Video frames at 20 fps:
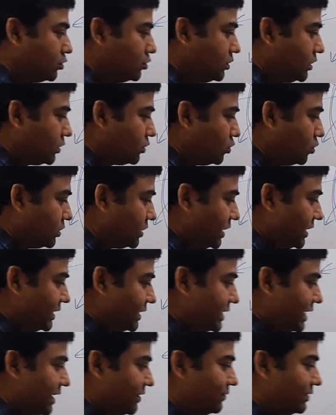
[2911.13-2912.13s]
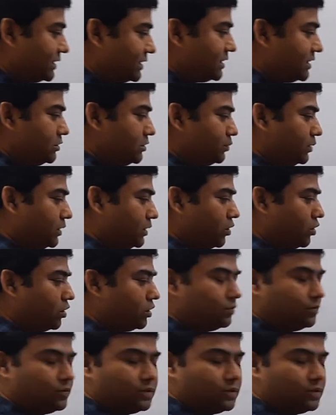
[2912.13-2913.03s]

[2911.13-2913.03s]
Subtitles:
So the total divergence will